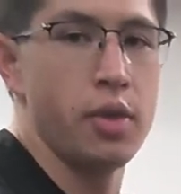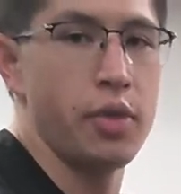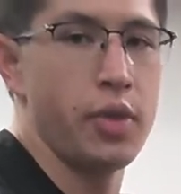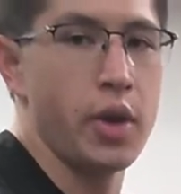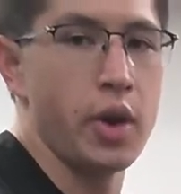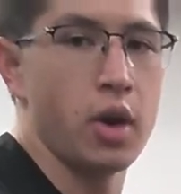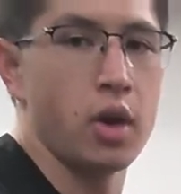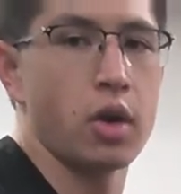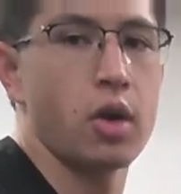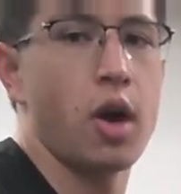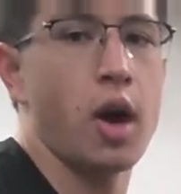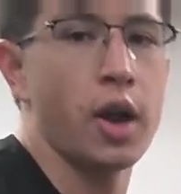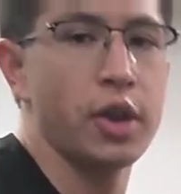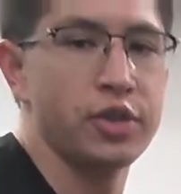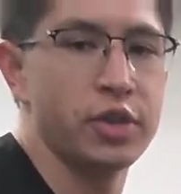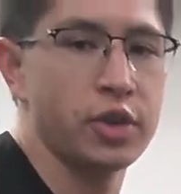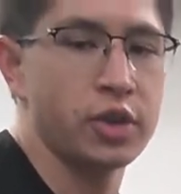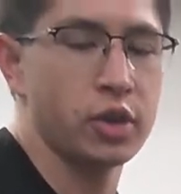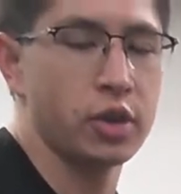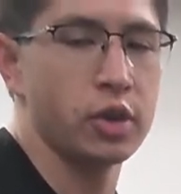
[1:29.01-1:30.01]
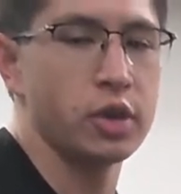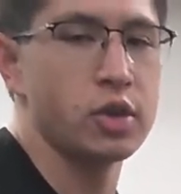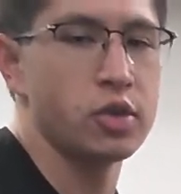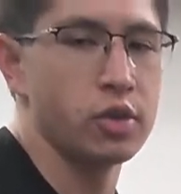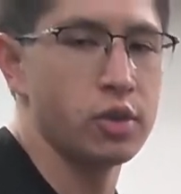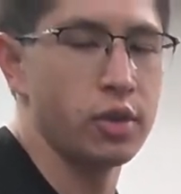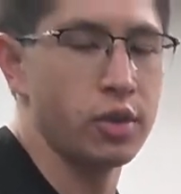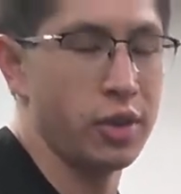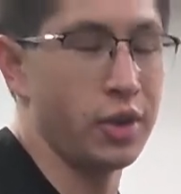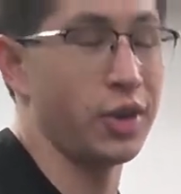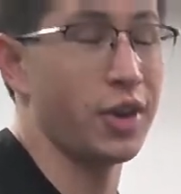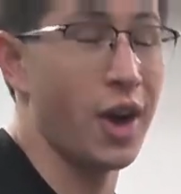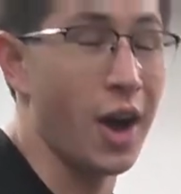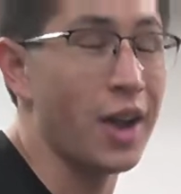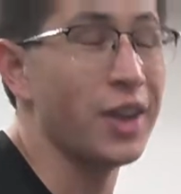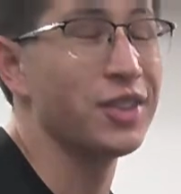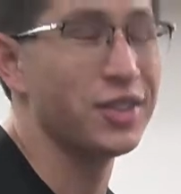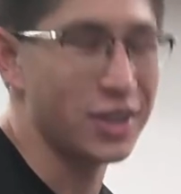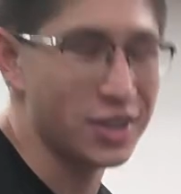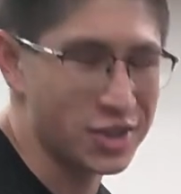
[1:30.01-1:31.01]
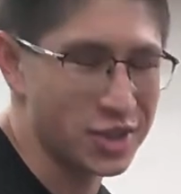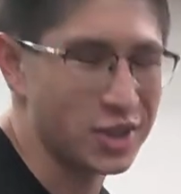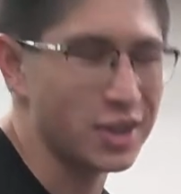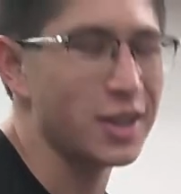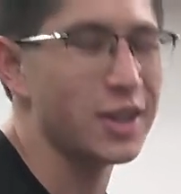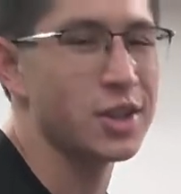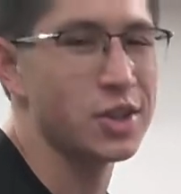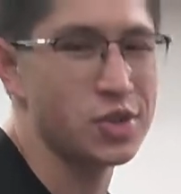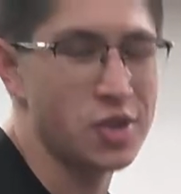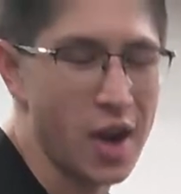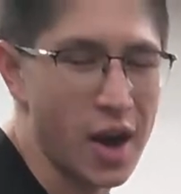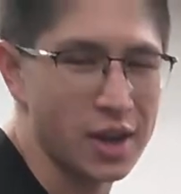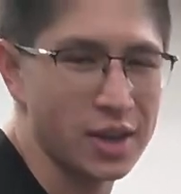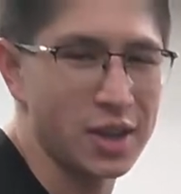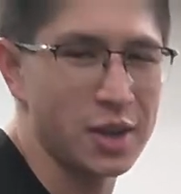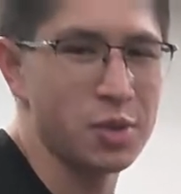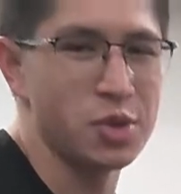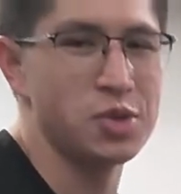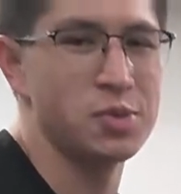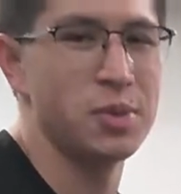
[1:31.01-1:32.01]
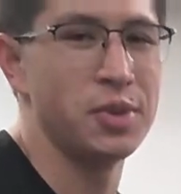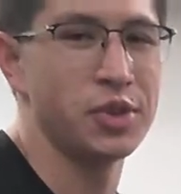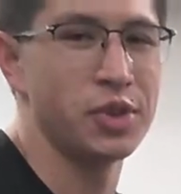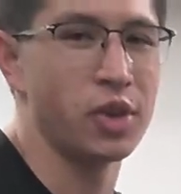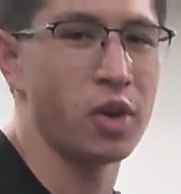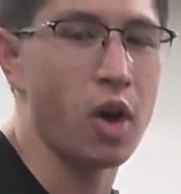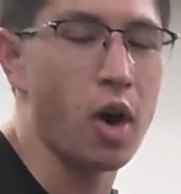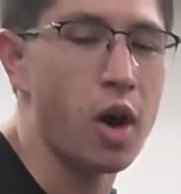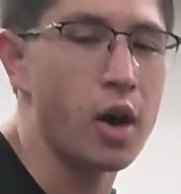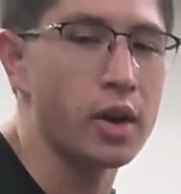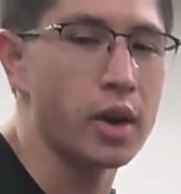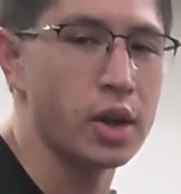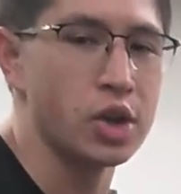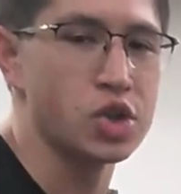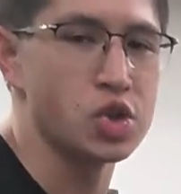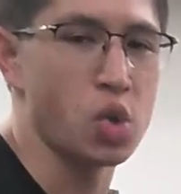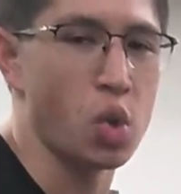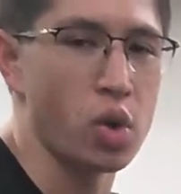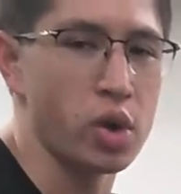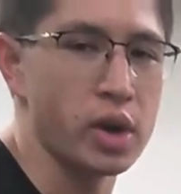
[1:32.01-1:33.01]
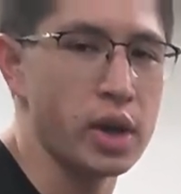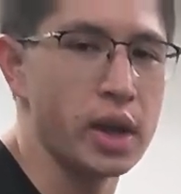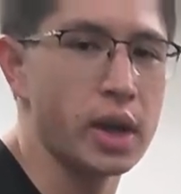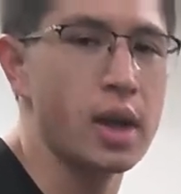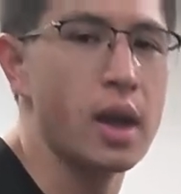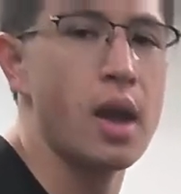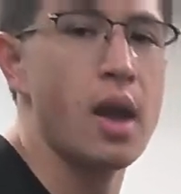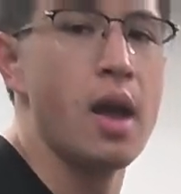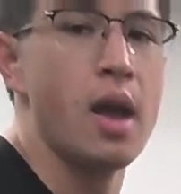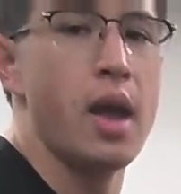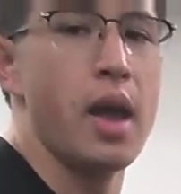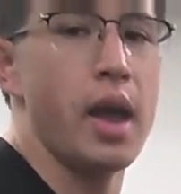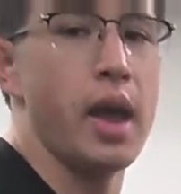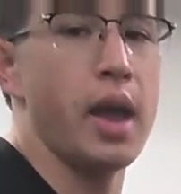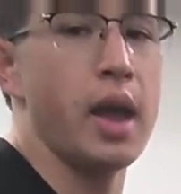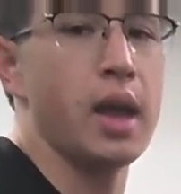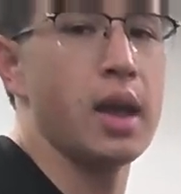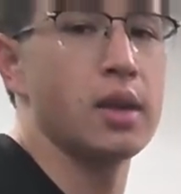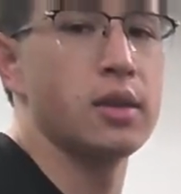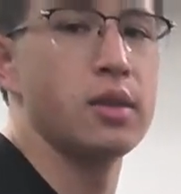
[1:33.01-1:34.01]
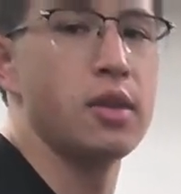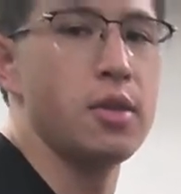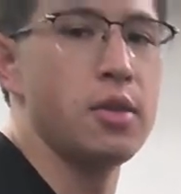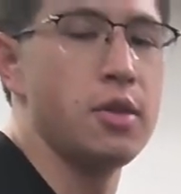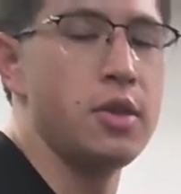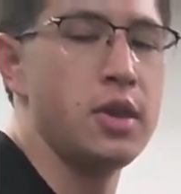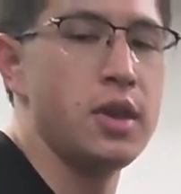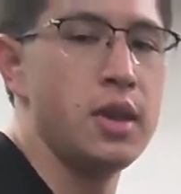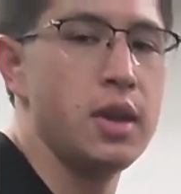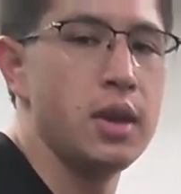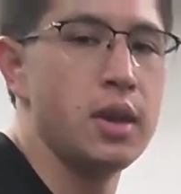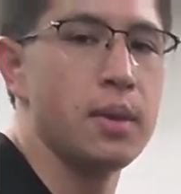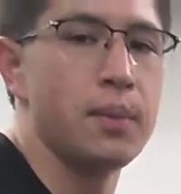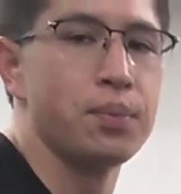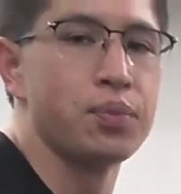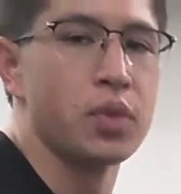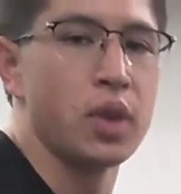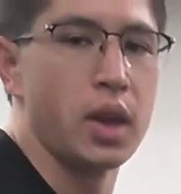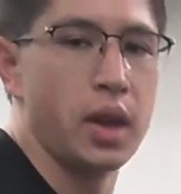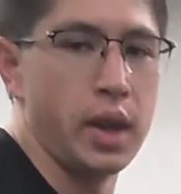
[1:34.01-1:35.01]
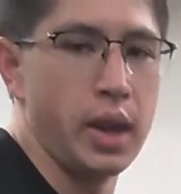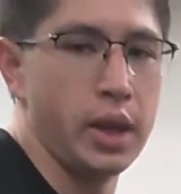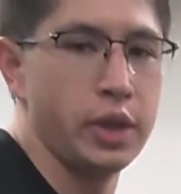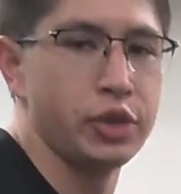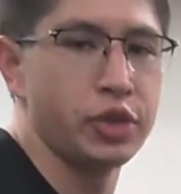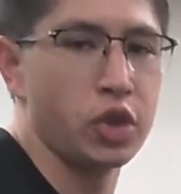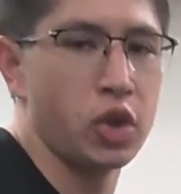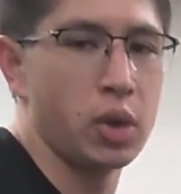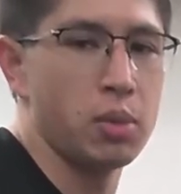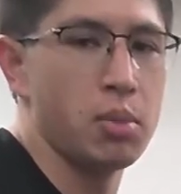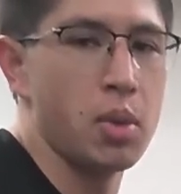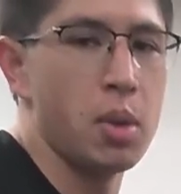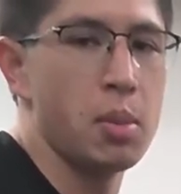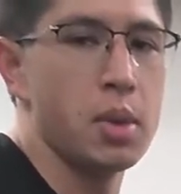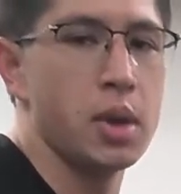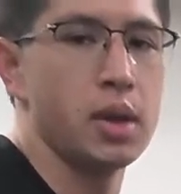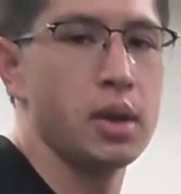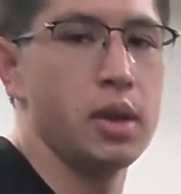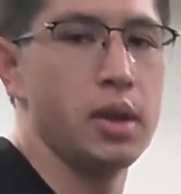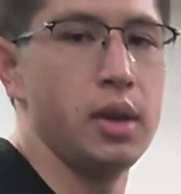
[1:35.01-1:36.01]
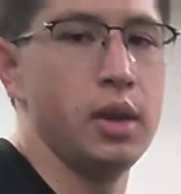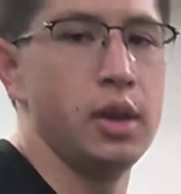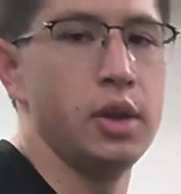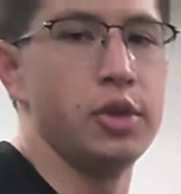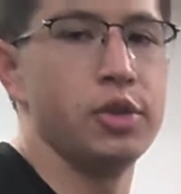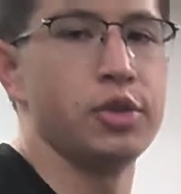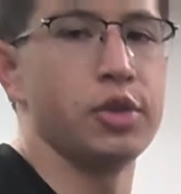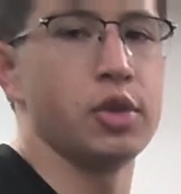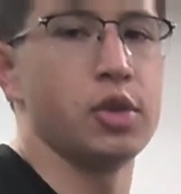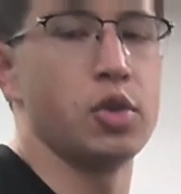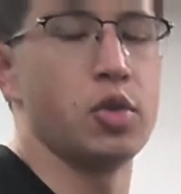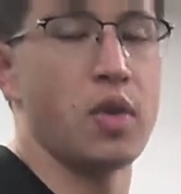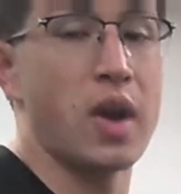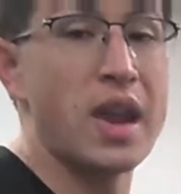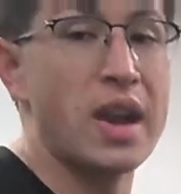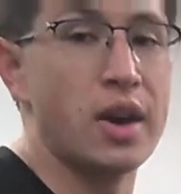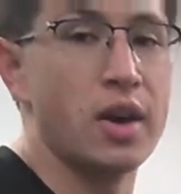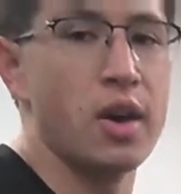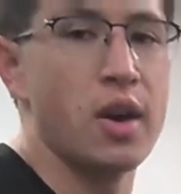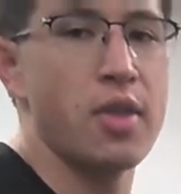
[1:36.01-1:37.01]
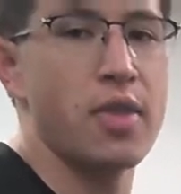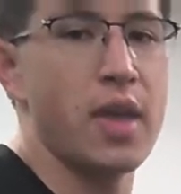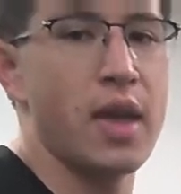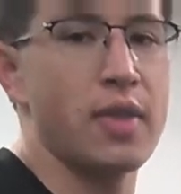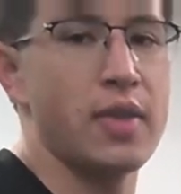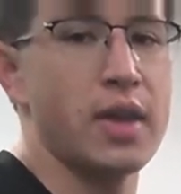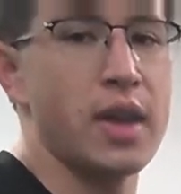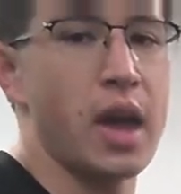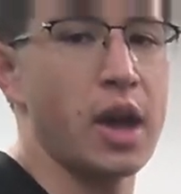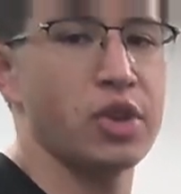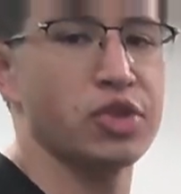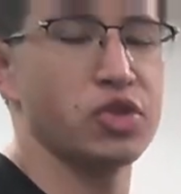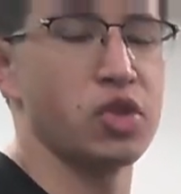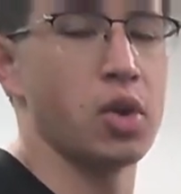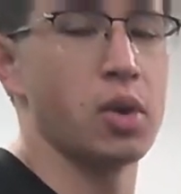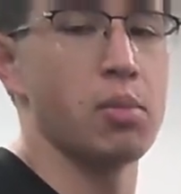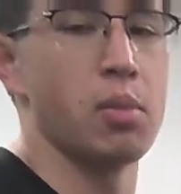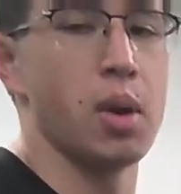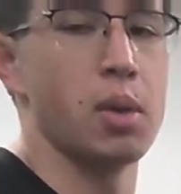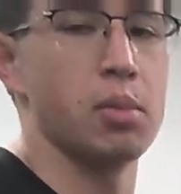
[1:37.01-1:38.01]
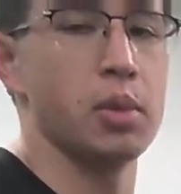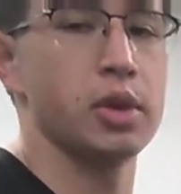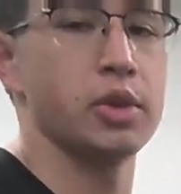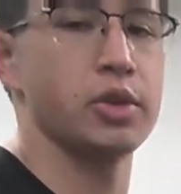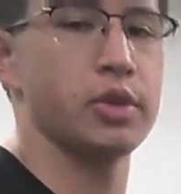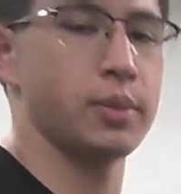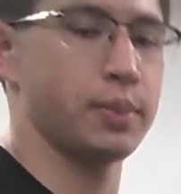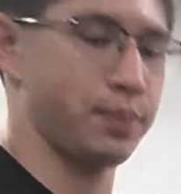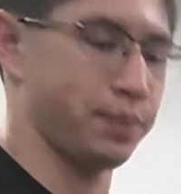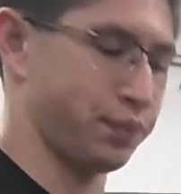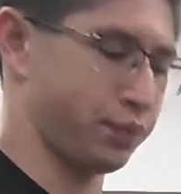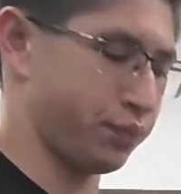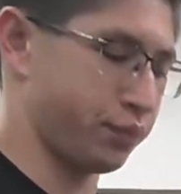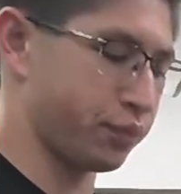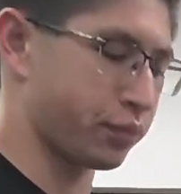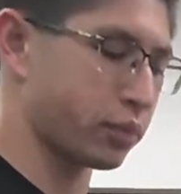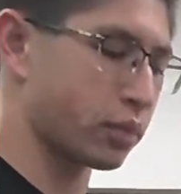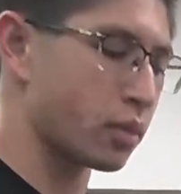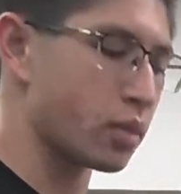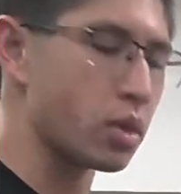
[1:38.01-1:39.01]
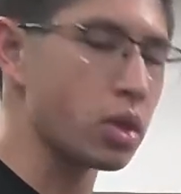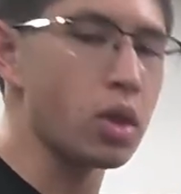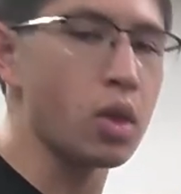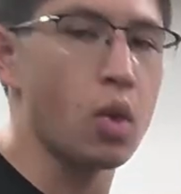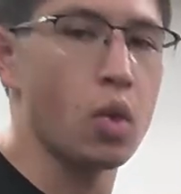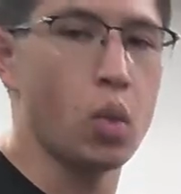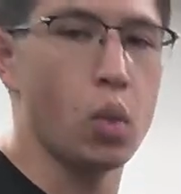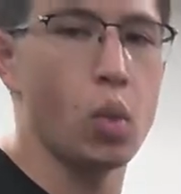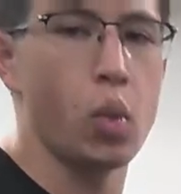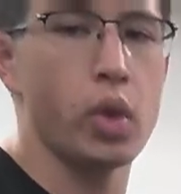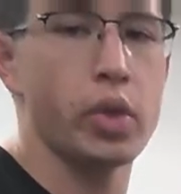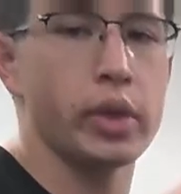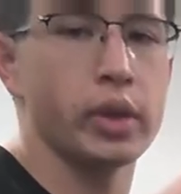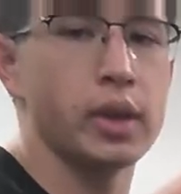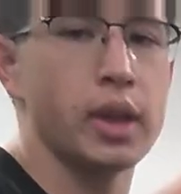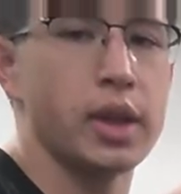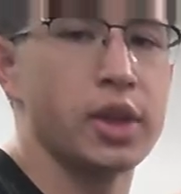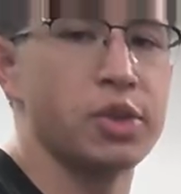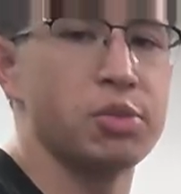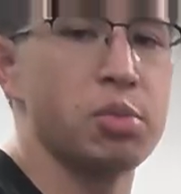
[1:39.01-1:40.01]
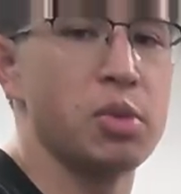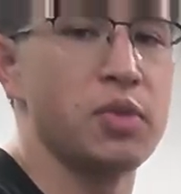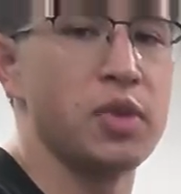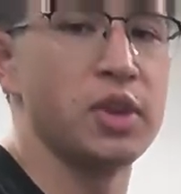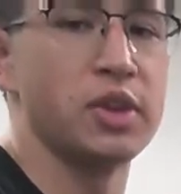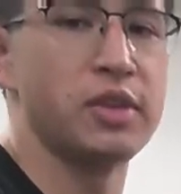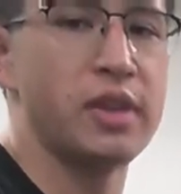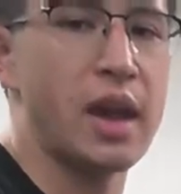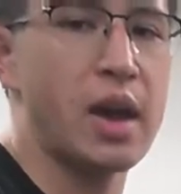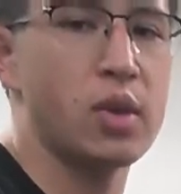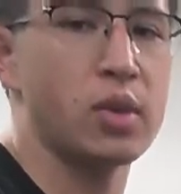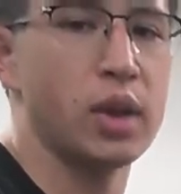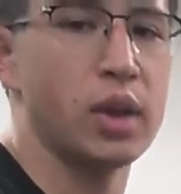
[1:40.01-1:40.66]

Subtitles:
They're concentrically contracting, which means they're on and shortening, and the internal moment is greater than the external moment. When the leg is moving down